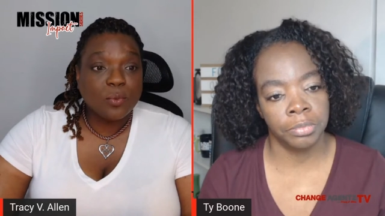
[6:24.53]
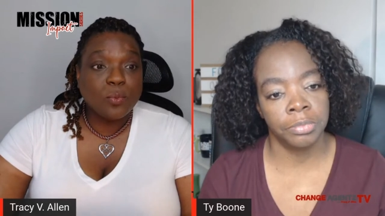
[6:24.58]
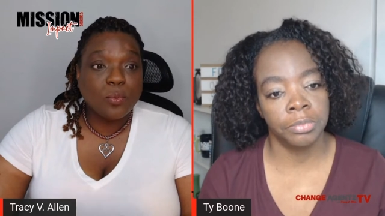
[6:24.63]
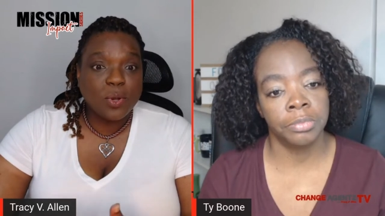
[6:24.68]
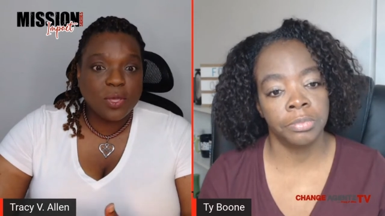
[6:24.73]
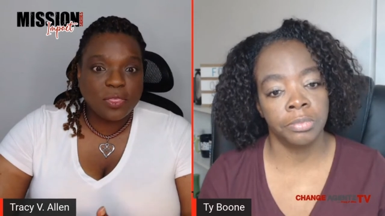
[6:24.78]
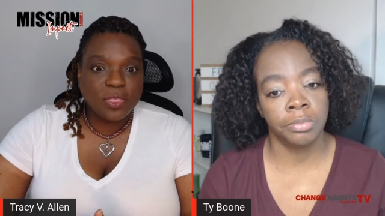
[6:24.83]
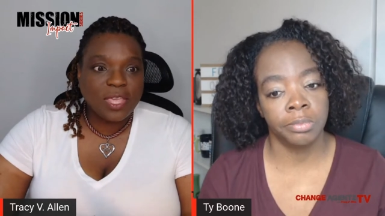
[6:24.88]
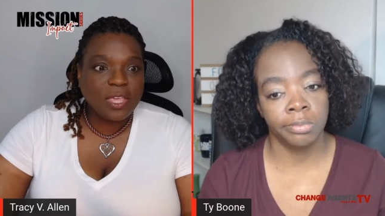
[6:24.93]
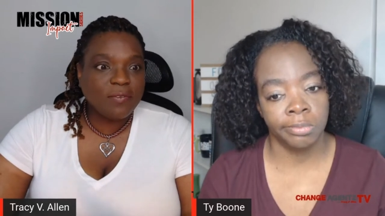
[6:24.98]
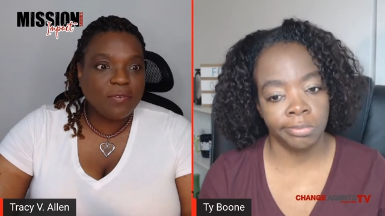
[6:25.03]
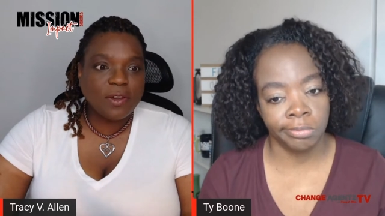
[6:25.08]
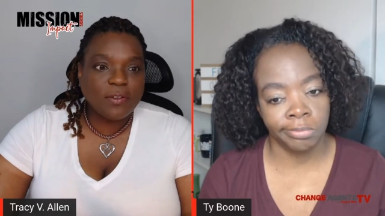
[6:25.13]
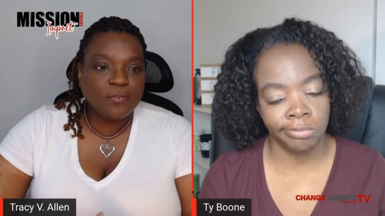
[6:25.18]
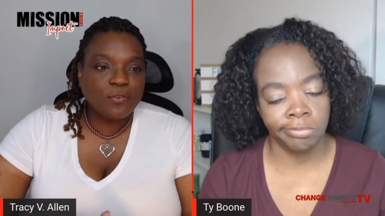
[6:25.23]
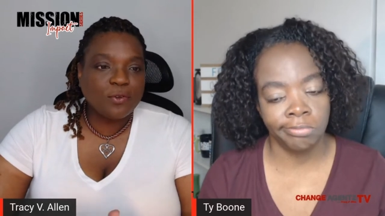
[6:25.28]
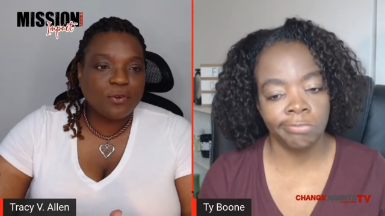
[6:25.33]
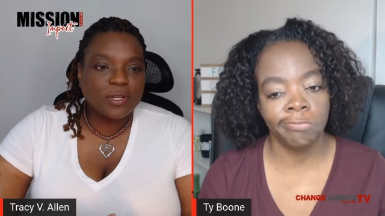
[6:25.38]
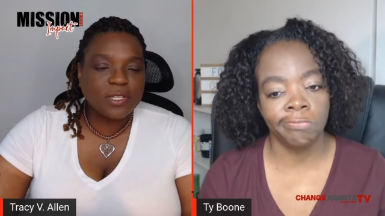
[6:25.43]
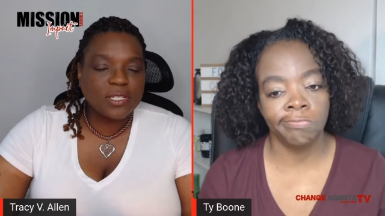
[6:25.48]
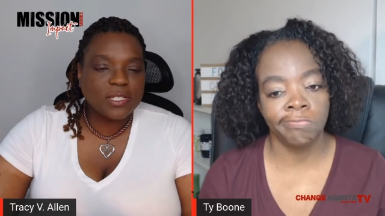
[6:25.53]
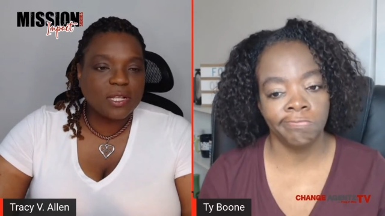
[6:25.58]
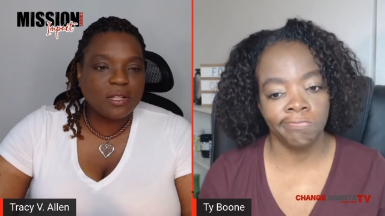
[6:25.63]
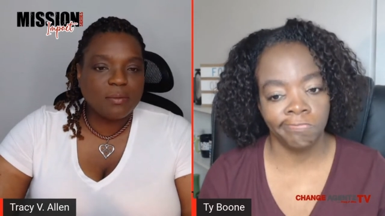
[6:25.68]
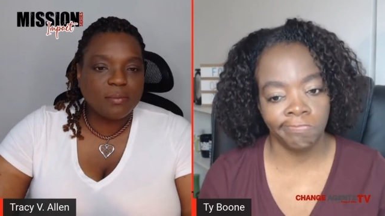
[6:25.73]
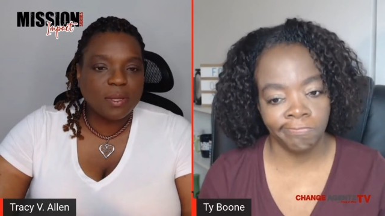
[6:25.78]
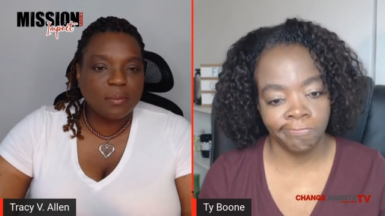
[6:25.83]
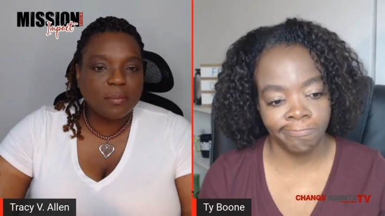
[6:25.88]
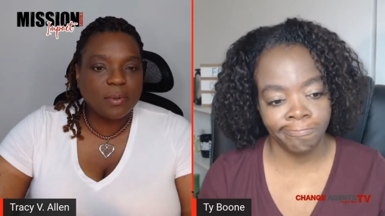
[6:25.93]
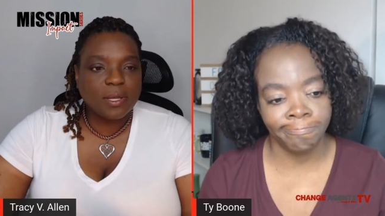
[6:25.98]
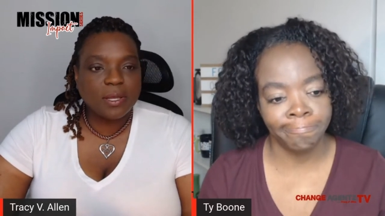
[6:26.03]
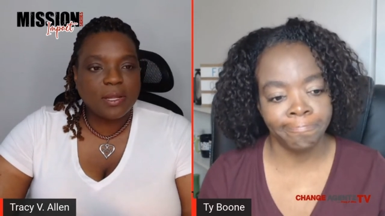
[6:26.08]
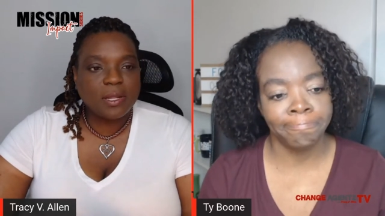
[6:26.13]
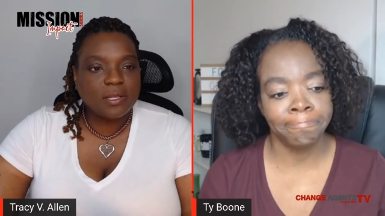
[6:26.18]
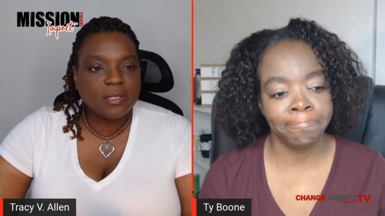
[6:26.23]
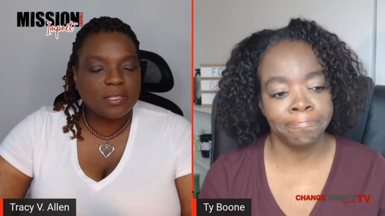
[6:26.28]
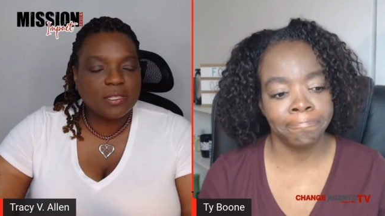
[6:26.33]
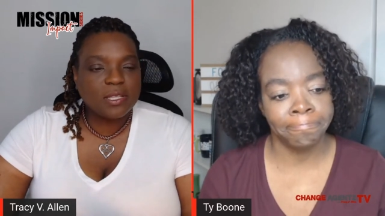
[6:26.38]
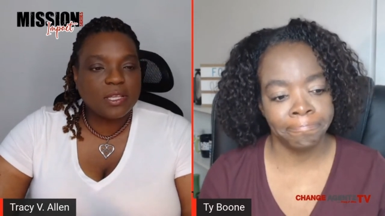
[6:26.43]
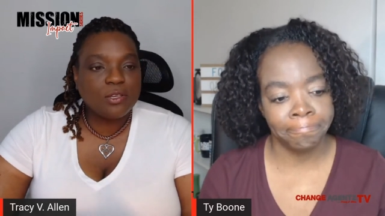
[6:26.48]
Speaker 1: with even if you're a single member
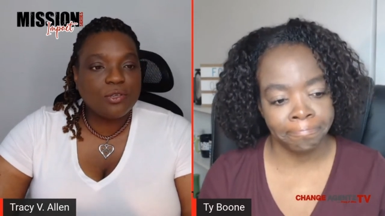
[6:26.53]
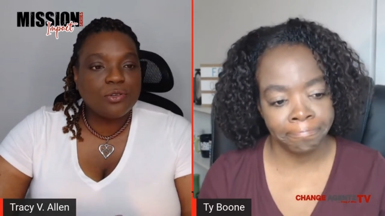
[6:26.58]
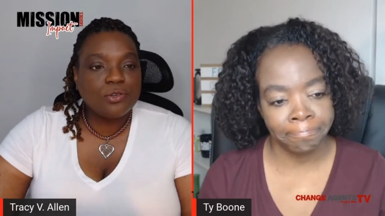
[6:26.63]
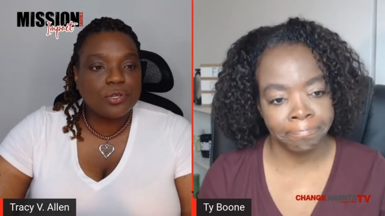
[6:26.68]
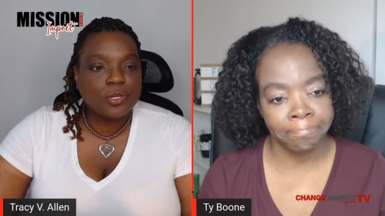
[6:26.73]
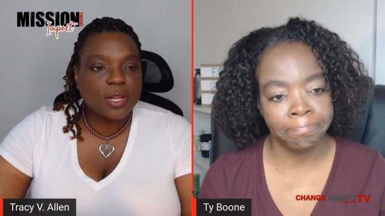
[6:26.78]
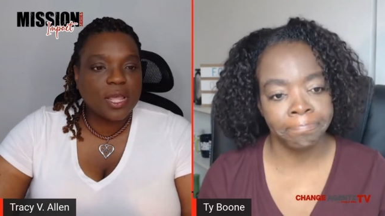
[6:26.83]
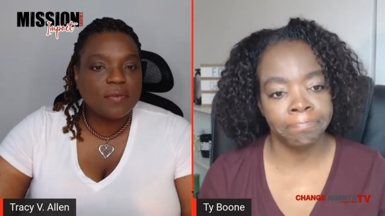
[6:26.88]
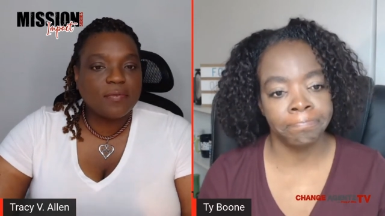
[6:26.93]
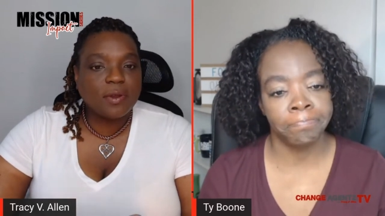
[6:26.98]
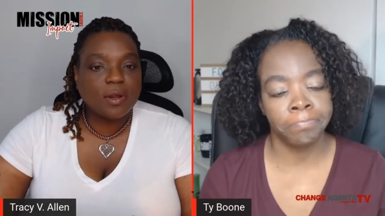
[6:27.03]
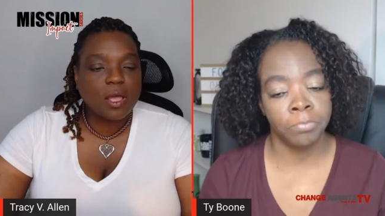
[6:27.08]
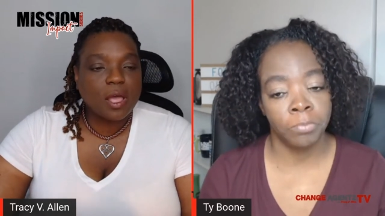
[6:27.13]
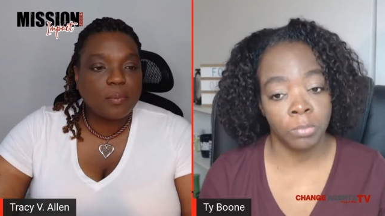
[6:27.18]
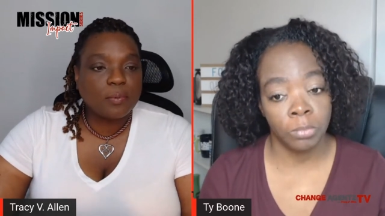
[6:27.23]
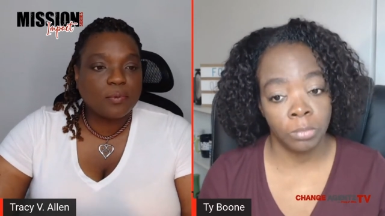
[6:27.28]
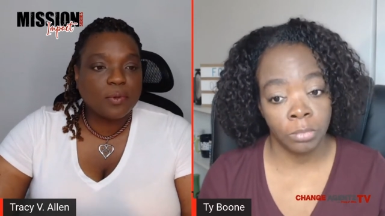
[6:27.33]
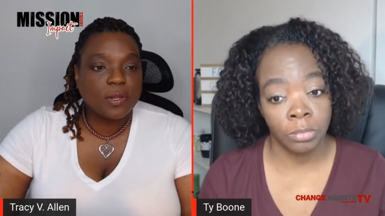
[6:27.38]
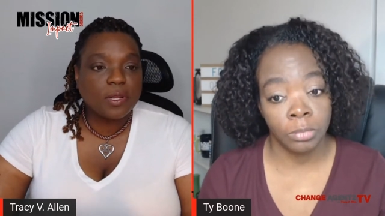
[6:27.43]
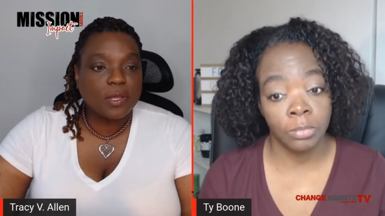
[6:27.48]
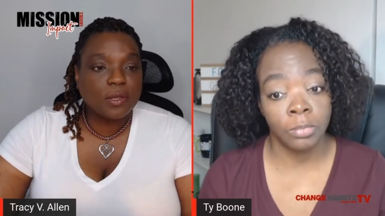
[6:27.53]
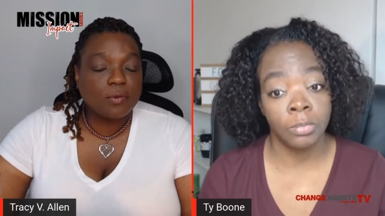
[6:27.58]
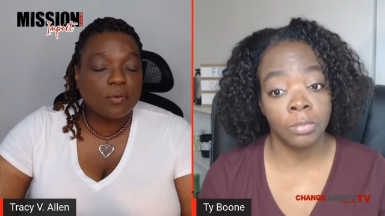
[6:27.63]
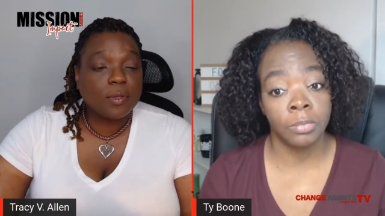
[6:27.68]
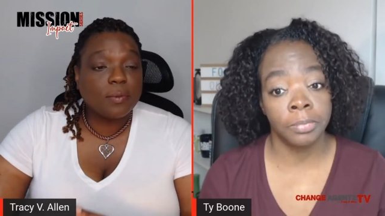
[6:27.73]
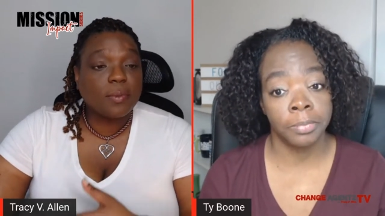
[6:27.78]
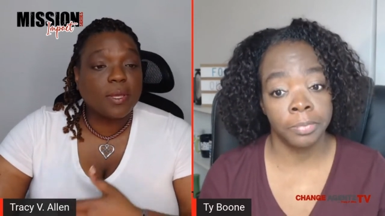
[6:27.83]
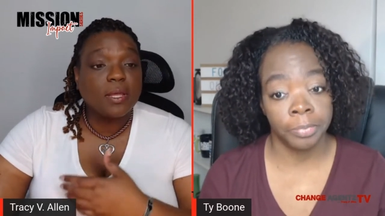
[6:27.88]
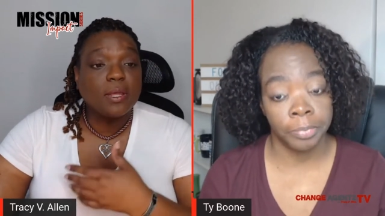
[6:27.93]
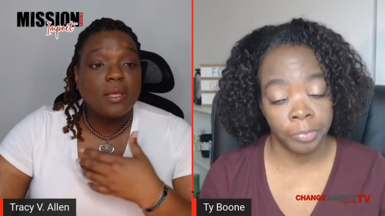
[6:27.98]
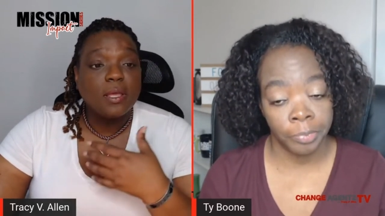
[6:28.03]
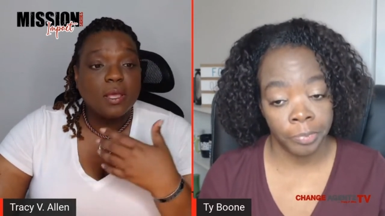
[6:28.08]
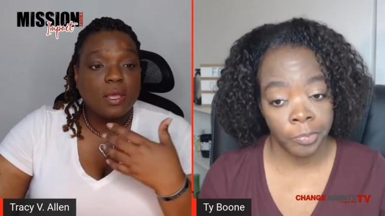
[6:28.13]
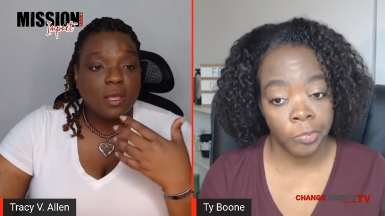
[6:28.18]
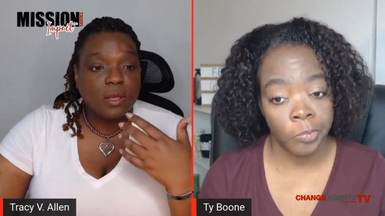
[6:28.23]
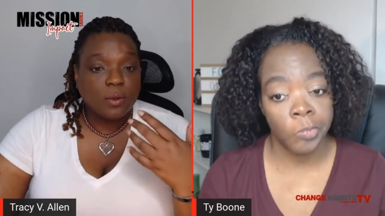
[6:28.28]
LLC, you should have an operating agreement